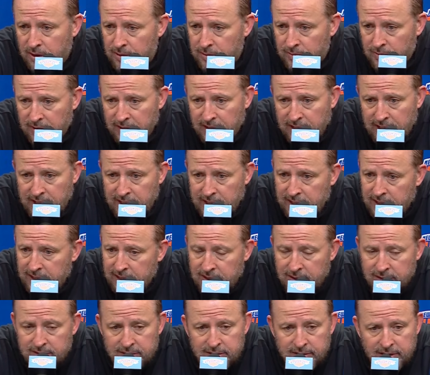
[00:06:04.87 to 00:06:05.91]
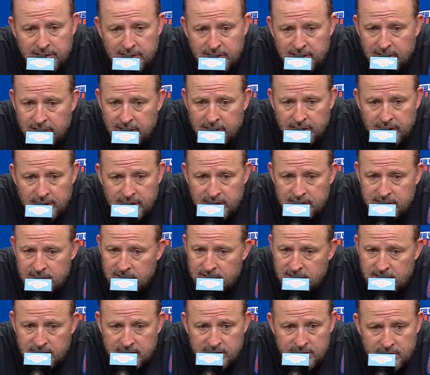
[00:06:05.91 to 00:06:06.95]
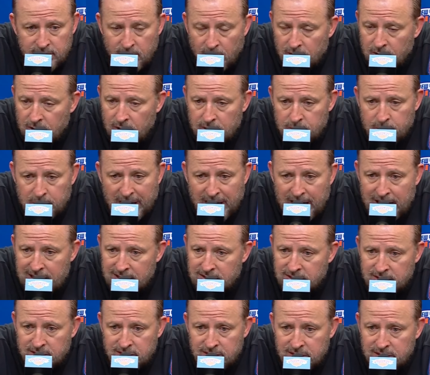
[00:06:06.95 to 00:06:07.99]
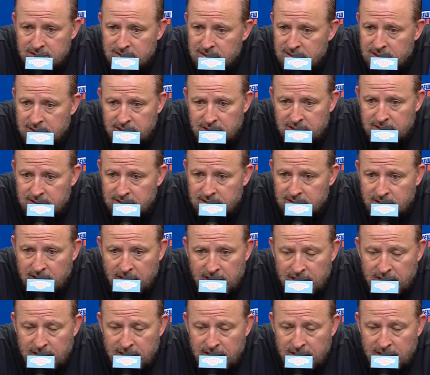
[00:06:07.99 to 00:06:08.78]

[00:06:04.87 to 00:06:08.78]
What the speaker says: the three. He can, he no-look passes.